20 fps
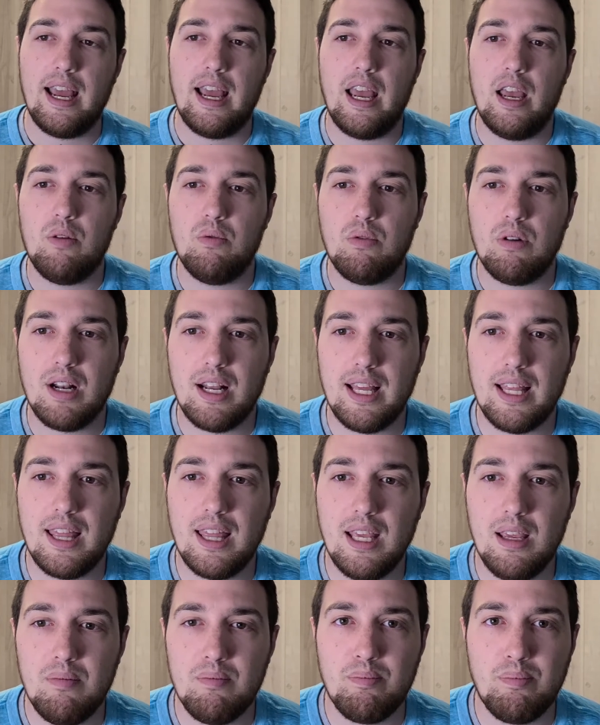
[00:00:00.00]
And what I
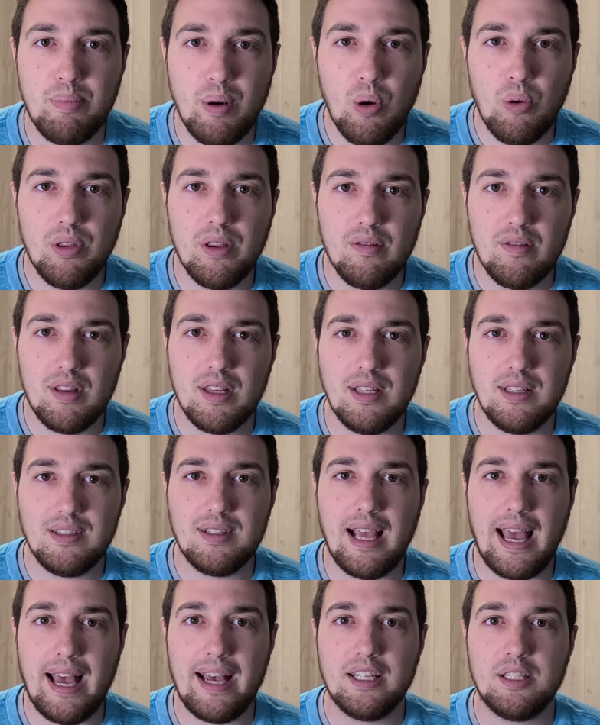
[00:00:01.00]
think both of these
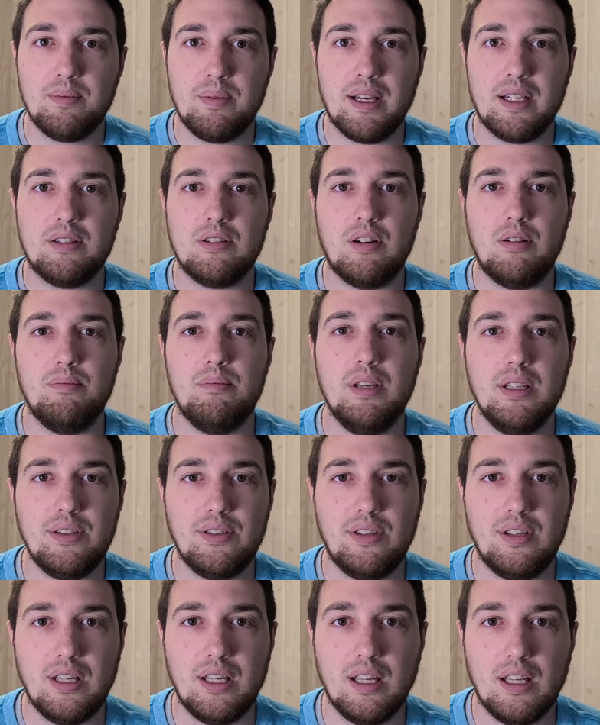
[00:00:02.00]
aspects are
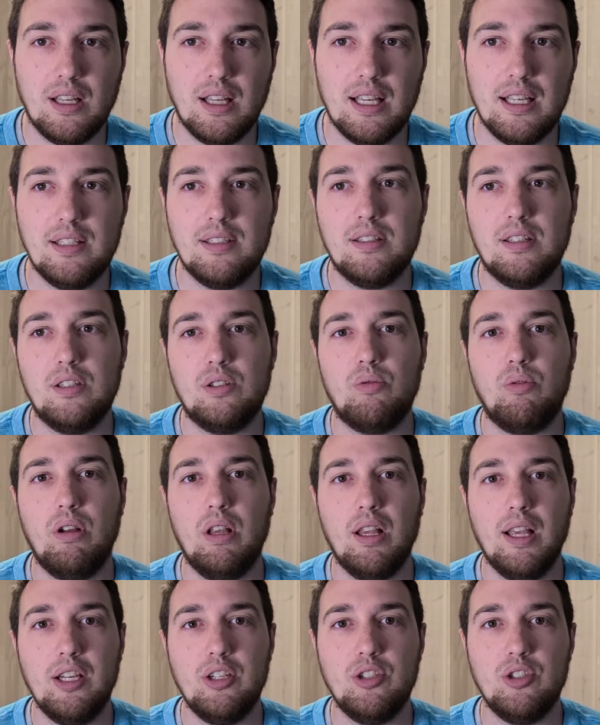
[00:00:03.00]
missing is this
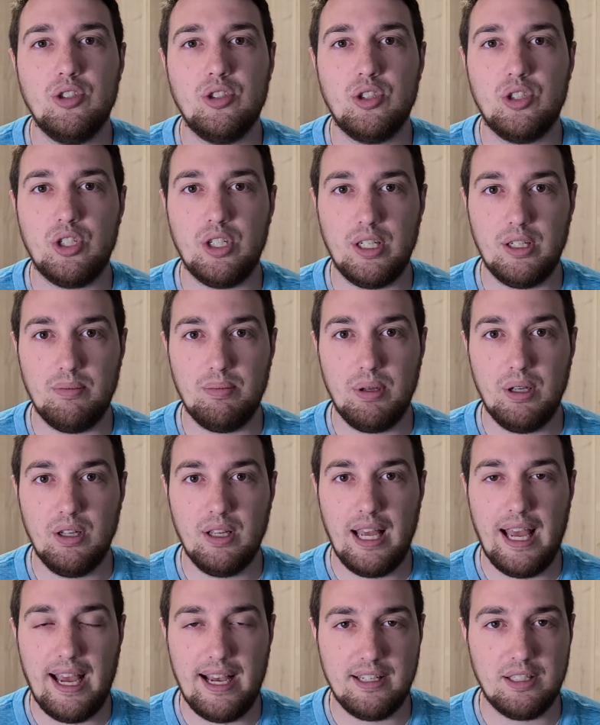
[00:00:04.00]
relationship
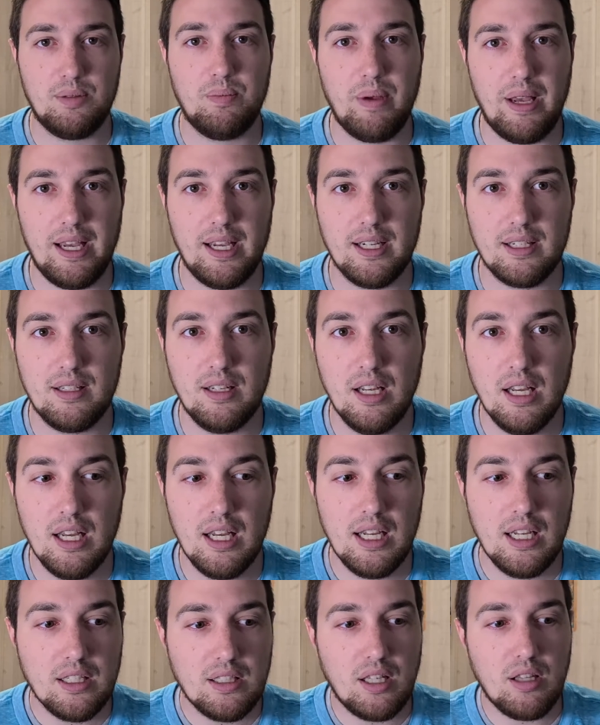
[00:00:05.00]
aspect.
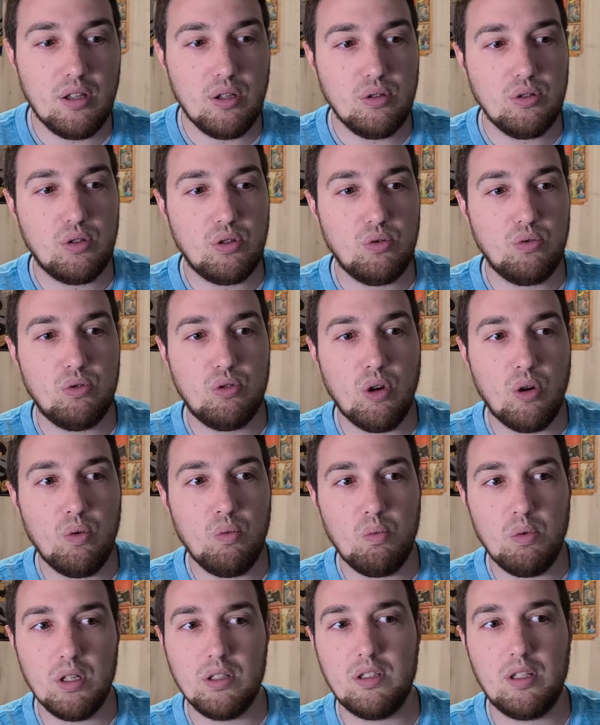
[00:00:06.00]
See, those who don't
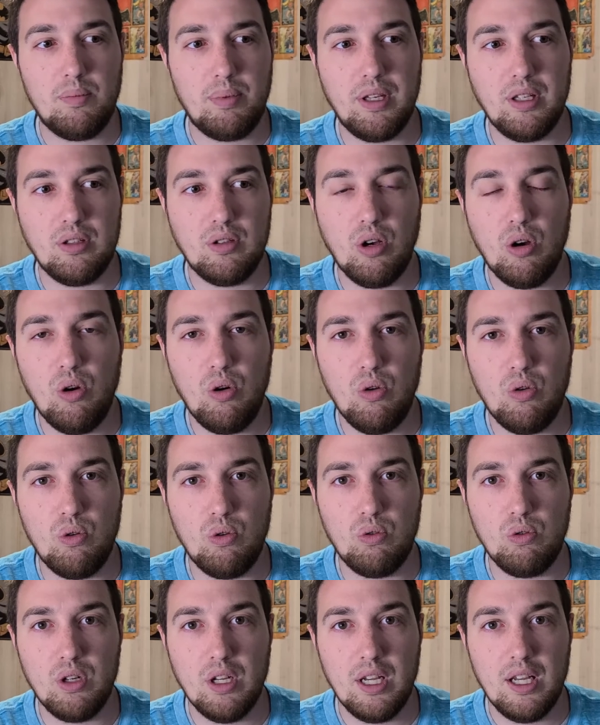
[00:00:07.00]
want to be
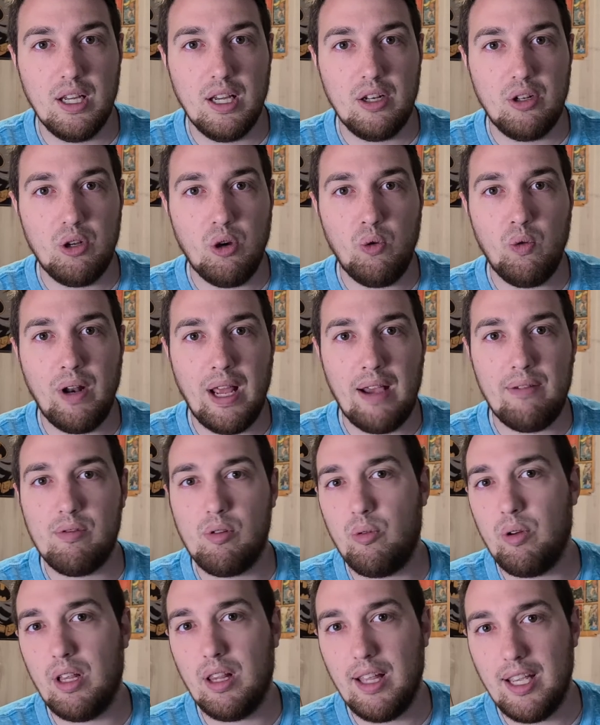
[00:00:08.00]
told don't have a
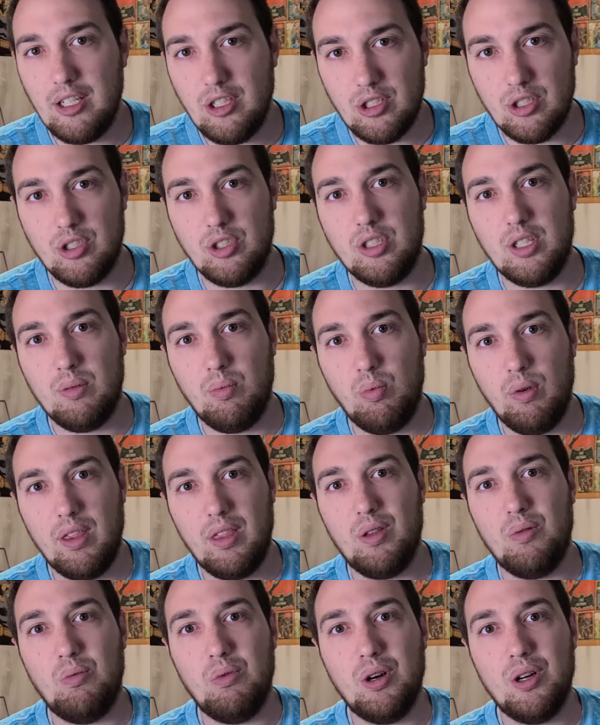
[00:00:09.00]
relationship with
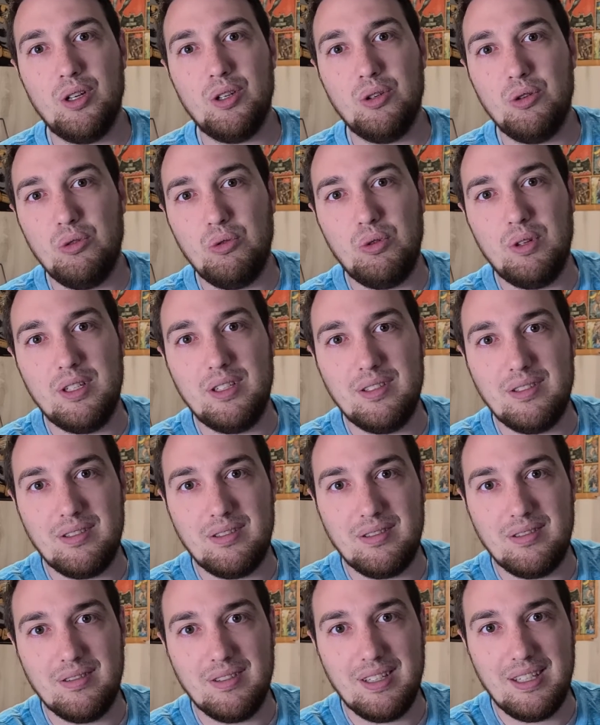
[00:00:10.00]
the one who
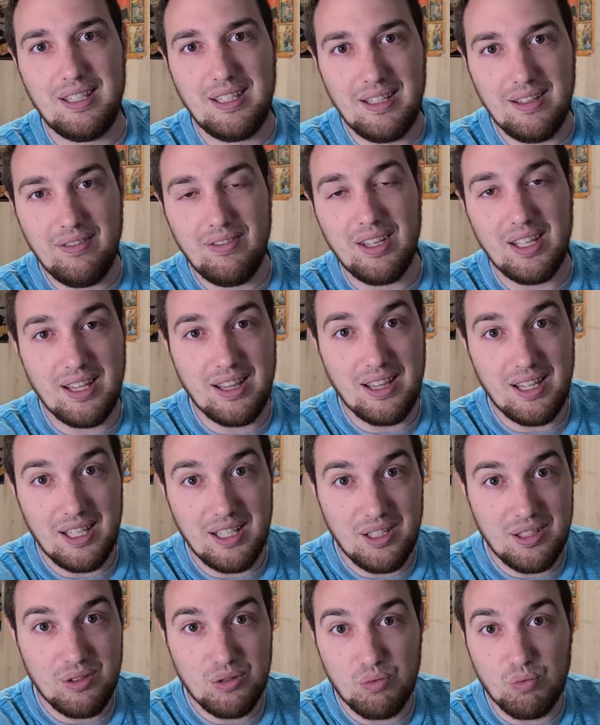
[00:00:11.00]
is giving
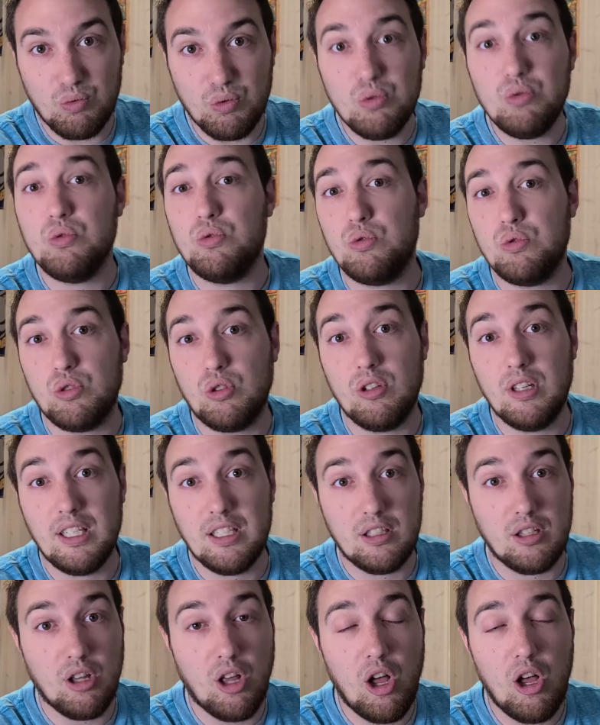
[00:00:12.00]
these rules or
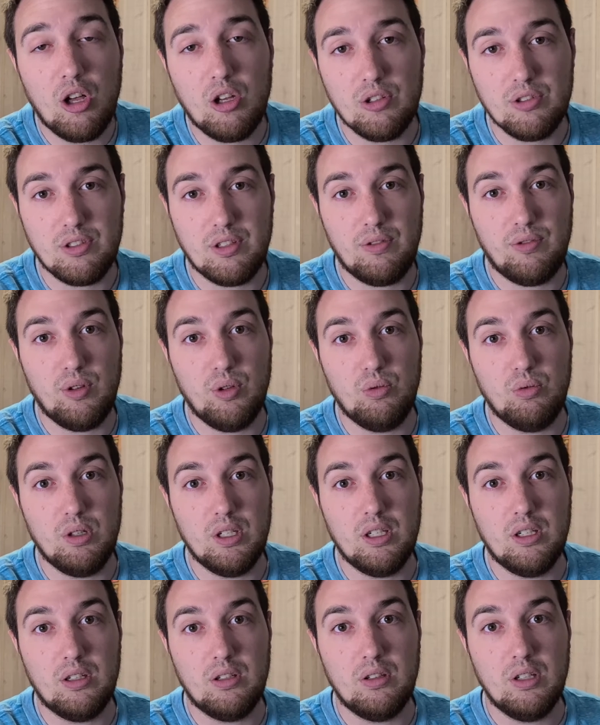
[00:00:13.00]
these laws, if you
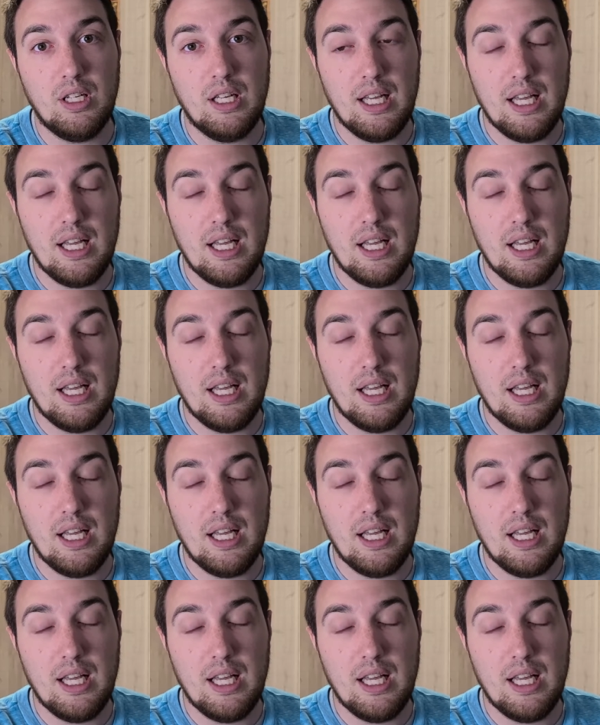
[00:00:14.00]
will.